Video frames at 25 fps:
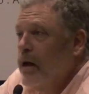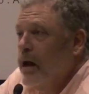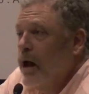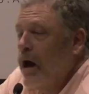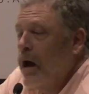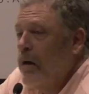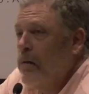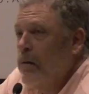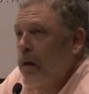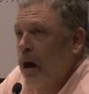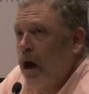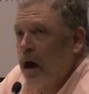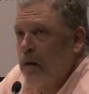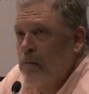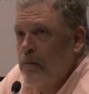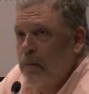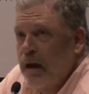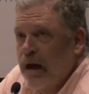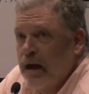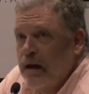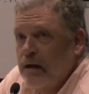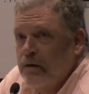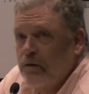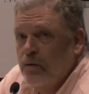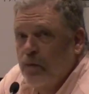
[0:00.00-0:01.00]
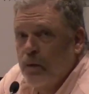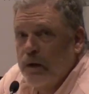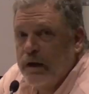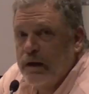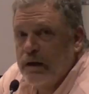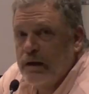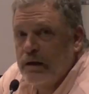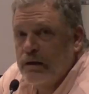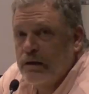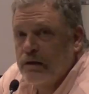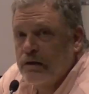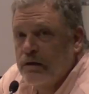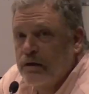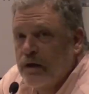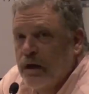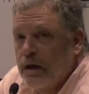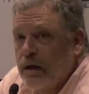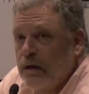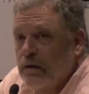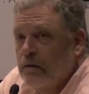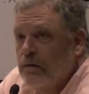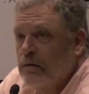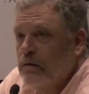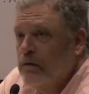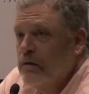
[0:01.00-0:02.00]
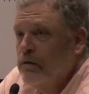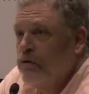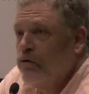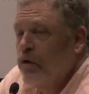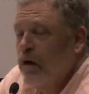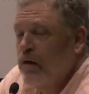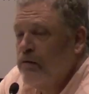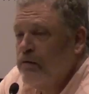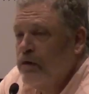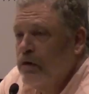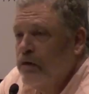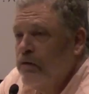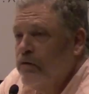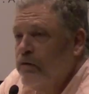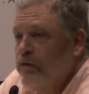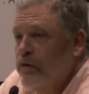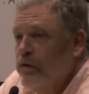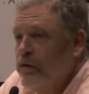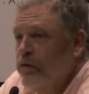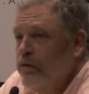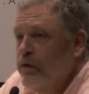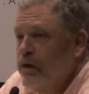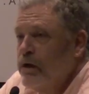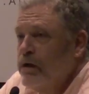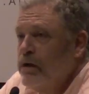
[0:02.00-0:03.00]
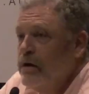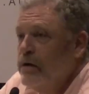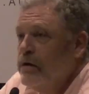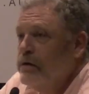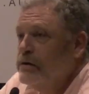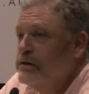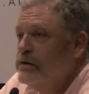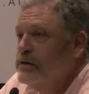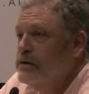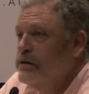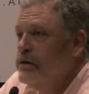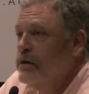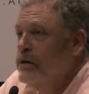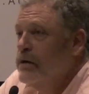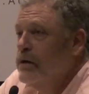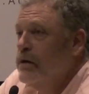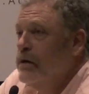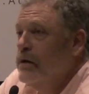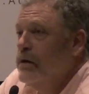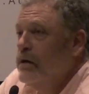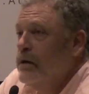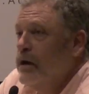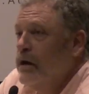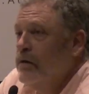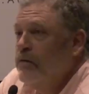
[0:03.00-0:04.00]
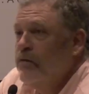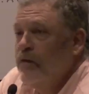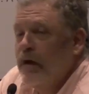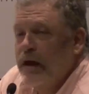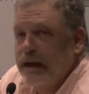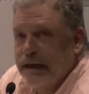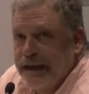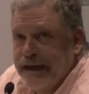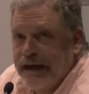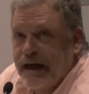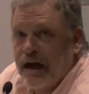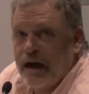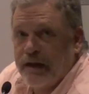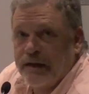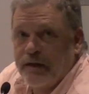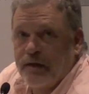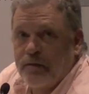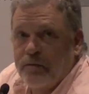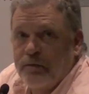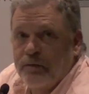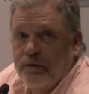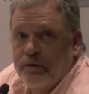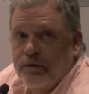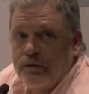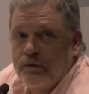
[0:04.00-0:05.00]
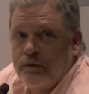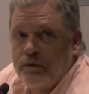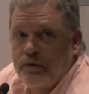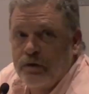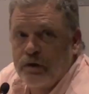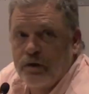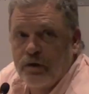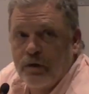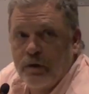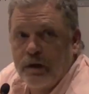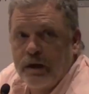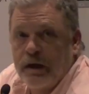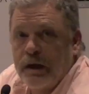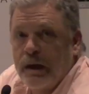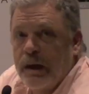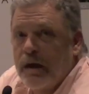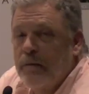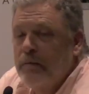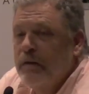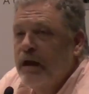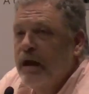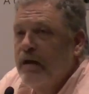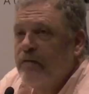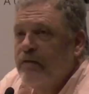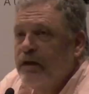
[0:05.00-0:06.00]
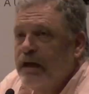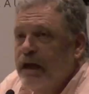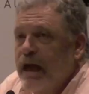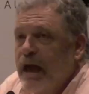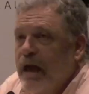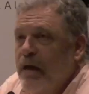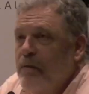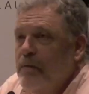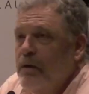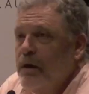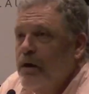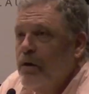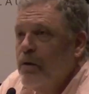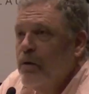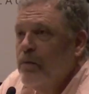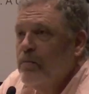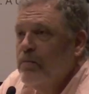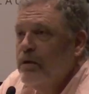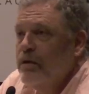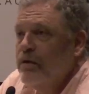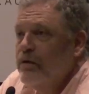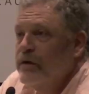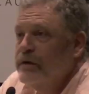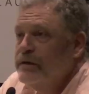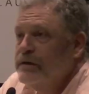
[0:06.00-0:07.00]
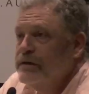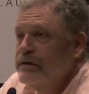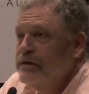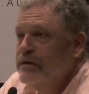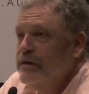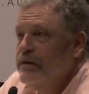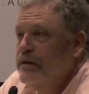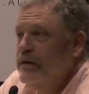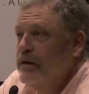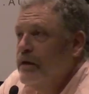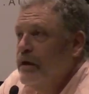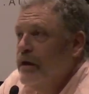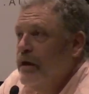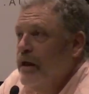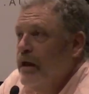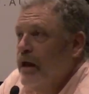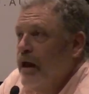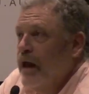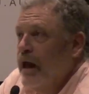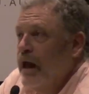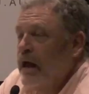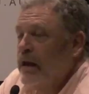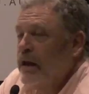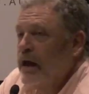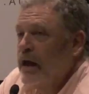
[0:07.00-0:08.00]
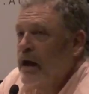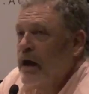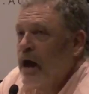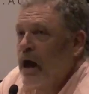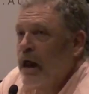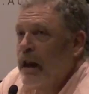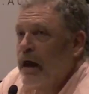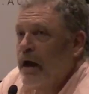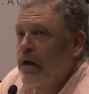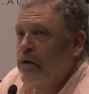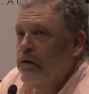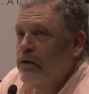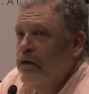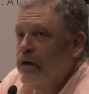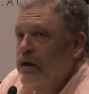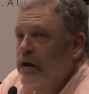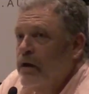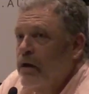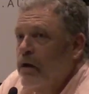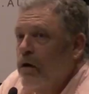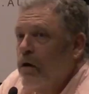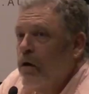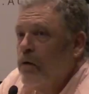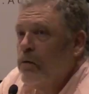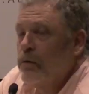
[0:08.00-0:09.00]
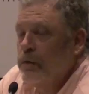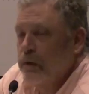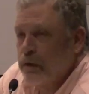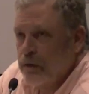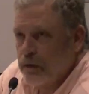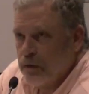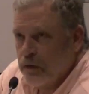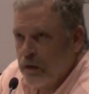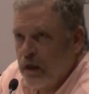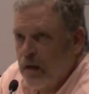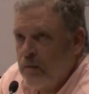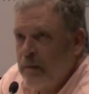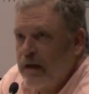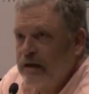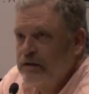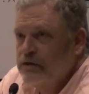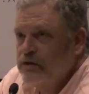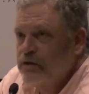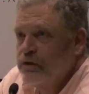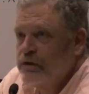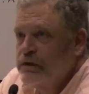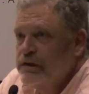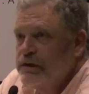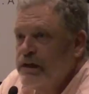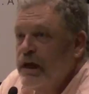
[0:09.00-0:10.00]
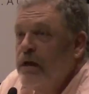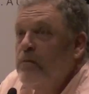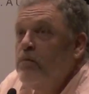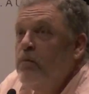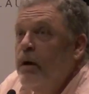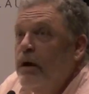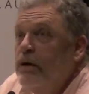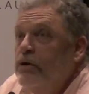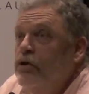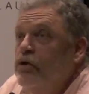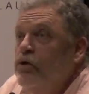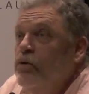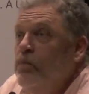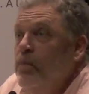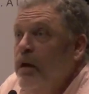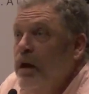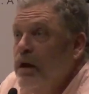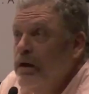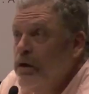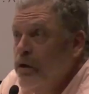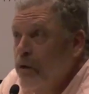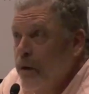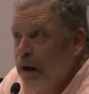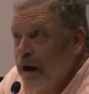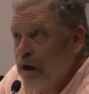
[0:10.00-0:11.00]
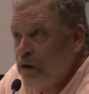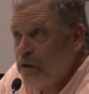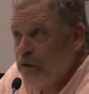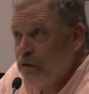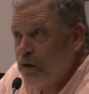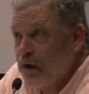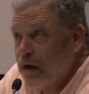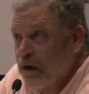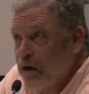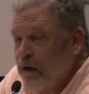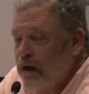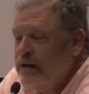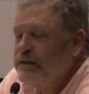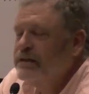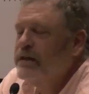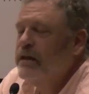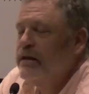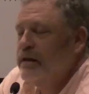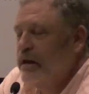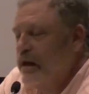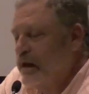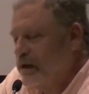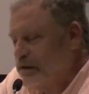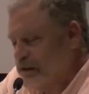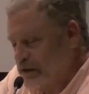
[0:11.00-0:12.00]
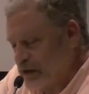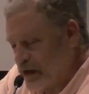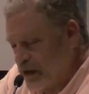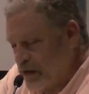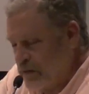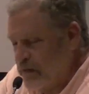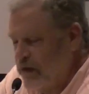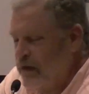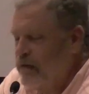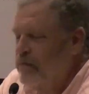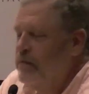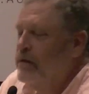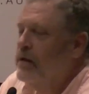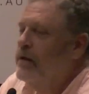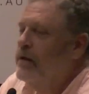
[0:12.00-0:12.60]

I, I begged, wheedled, and grovelled for three years, and finally got them to agree to let me have a cameo appearance. And I got out there. Oh, they made sure to say, but you pay your airfare. I said, yes, I'll pay.